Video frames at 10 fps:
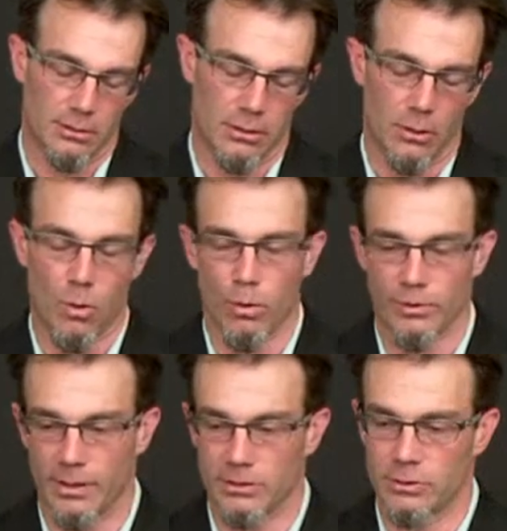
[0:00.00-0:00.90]
the core
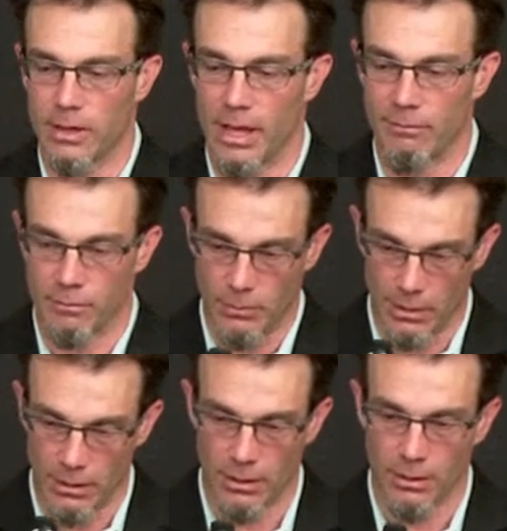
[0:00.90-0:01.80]
things you have
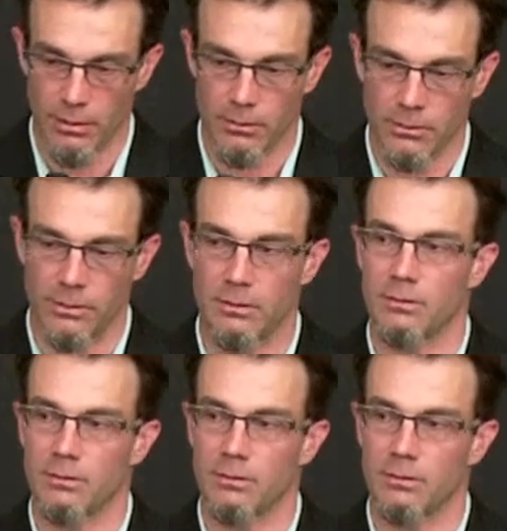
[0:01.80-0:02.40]
in, uh, to,